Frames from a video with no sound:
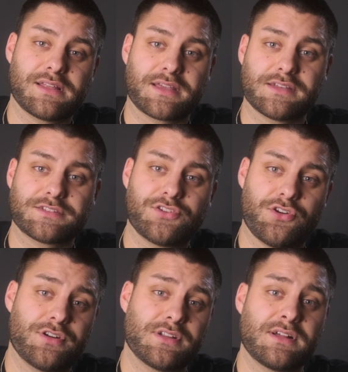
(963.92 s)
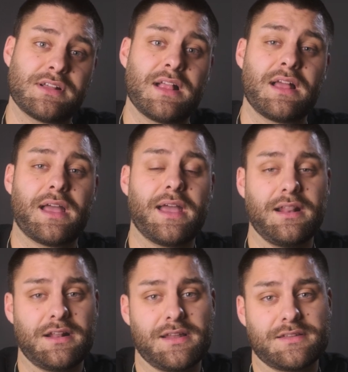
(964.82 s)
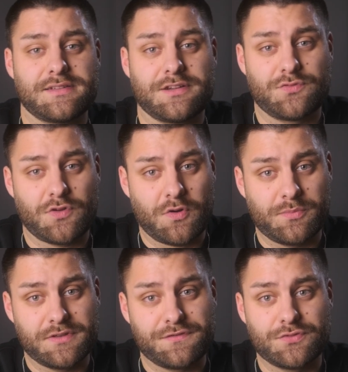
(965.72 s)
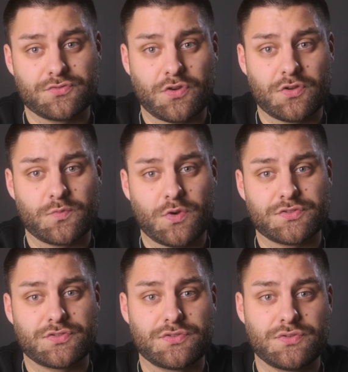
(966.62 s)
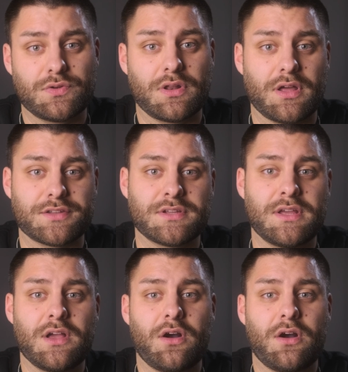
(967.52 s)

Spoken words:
like Eterna and Classic Chrome if you don't want to do a lot